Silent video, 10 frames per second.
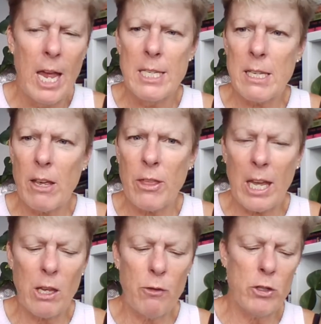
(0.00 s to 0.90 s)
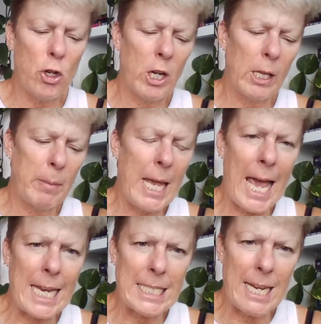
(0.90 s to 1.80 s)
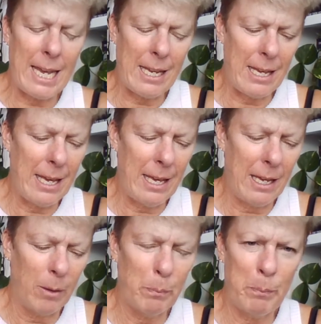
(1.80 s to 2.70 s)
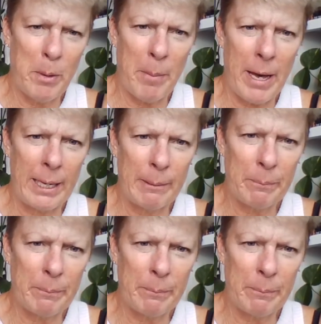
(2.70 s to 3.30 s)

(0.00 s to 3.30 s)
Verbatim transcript: So thank you for joining me, and take care. Bye-bye.